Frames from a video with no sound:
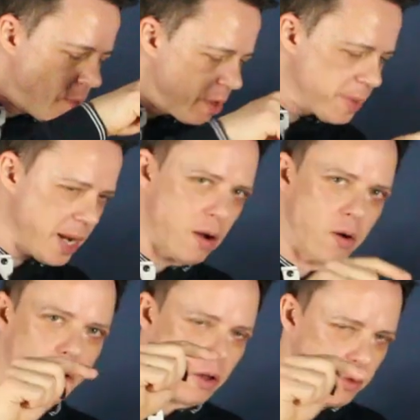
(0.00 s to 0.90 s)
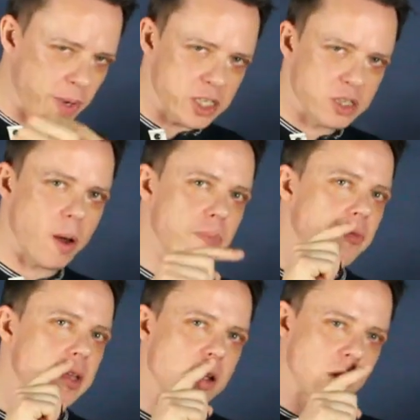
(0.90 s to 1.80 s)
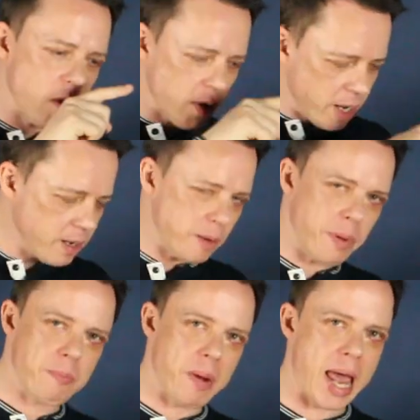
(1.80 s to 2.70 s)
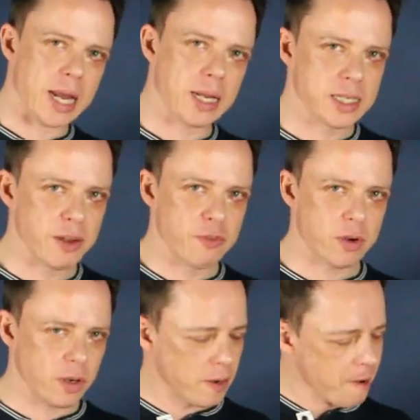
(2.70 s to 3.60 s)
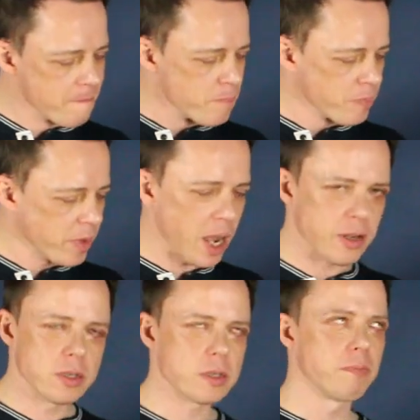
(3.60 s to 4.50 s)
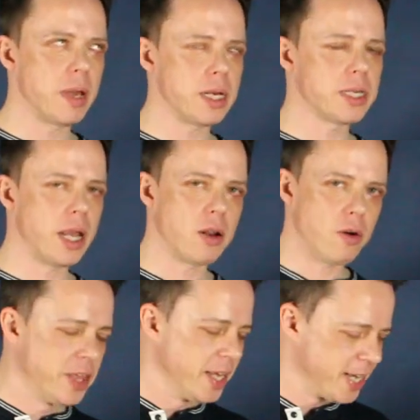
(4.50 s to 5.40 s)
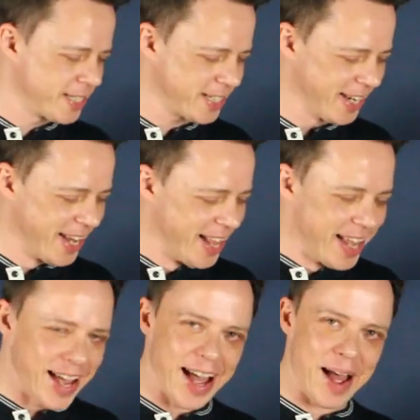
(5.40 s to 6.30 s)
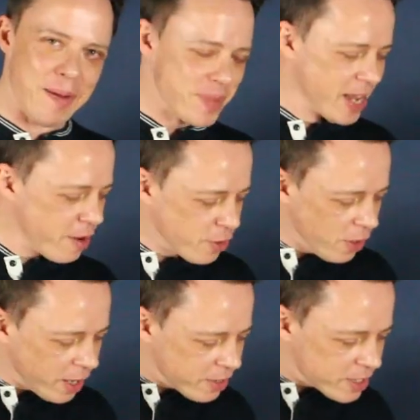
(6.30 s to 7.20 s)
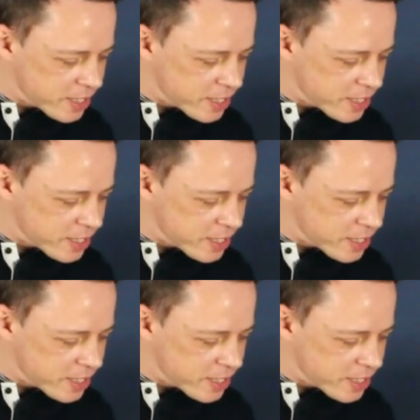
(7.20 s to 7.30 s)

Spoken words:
with me now. Otherwise, stop the video, go a little bit back and see if you can just meditate over this. If you look at the